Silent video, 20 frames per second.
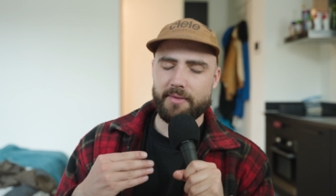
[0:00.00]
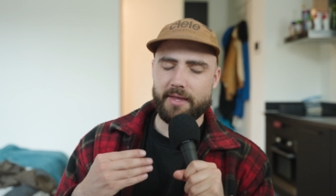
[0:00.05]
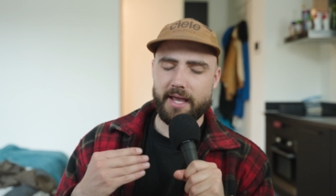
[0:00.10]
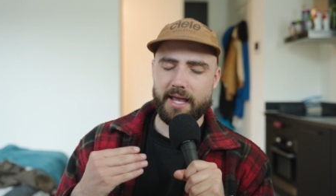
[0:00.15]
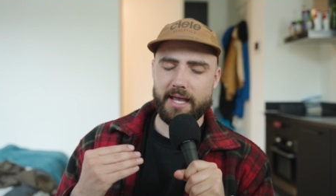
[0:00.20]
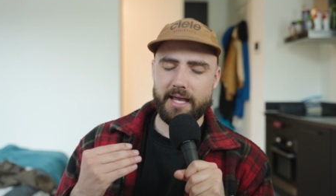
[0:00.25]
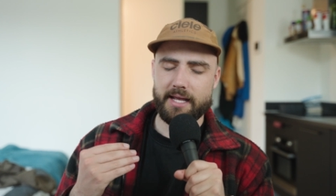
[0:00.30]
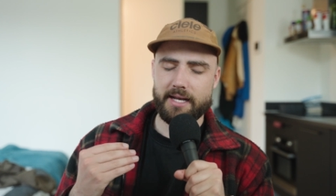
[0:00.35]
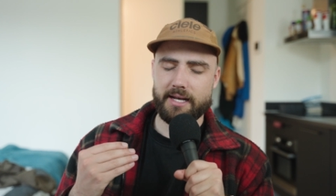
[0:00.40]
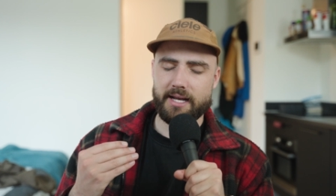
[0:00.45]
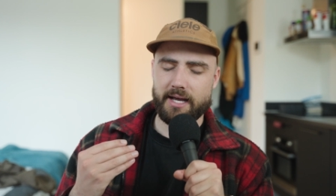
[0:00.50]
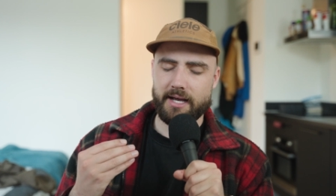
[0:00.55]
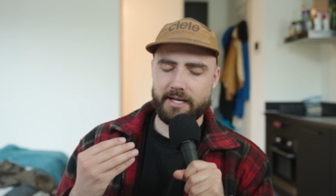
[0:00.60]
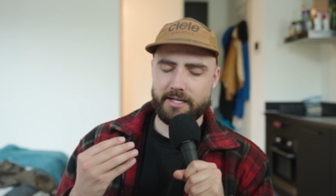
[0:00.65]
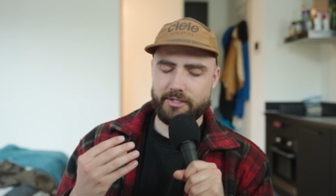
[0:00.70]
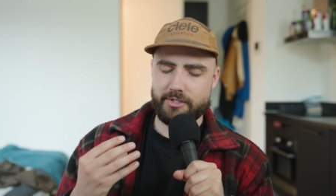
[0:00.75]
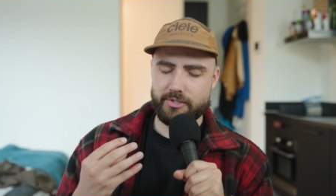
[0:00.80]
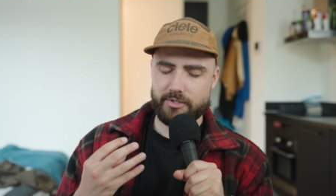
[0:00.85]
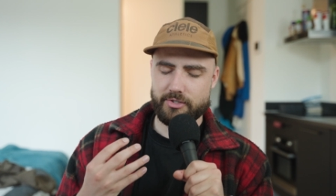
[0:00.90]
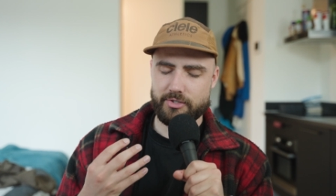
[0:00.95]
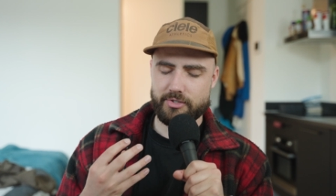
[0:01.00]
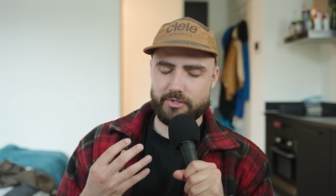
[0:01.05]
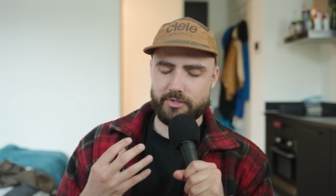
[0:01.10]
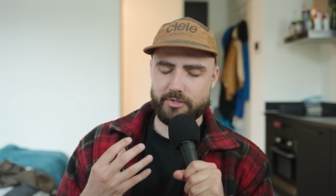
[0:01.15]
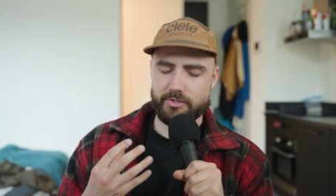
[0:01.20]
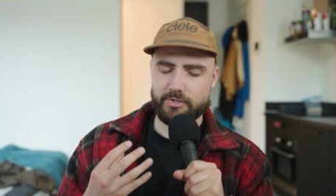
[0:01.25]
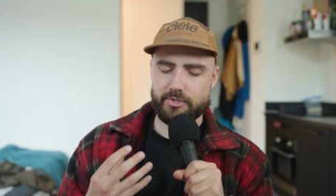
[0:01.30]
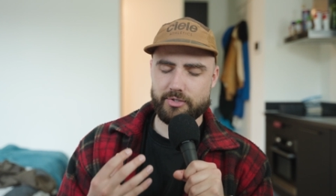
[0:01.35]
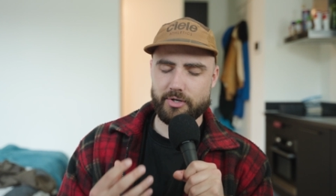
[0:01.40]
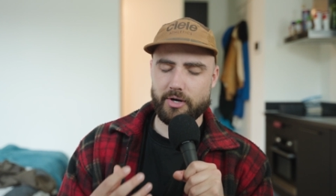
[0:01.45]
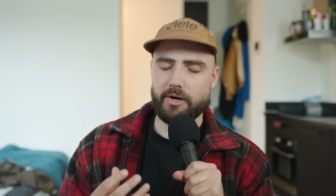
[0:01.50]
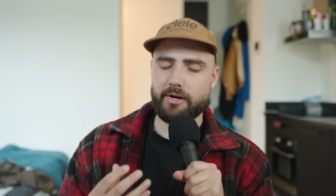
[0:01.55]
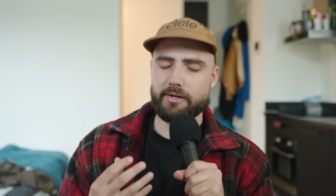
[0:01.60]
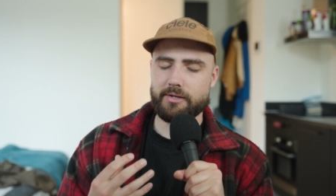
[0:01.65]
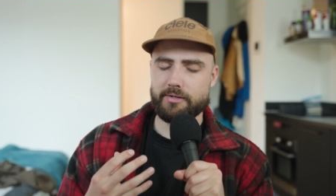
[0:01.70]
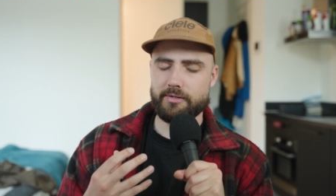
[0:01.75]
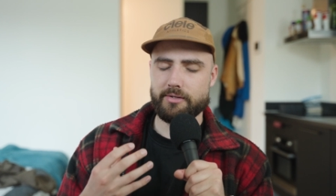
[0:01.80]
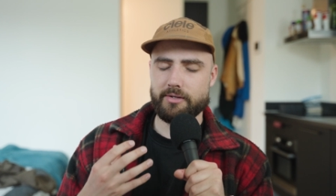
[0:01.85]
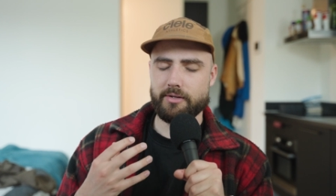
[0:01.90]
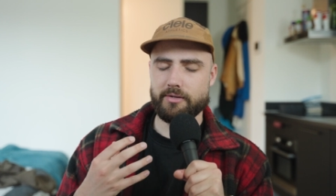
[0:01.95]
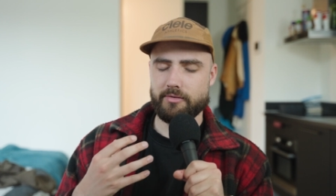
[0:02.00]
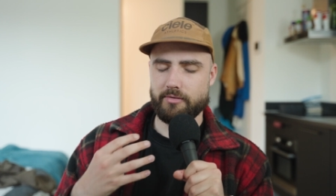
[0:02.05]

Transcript: And I just started,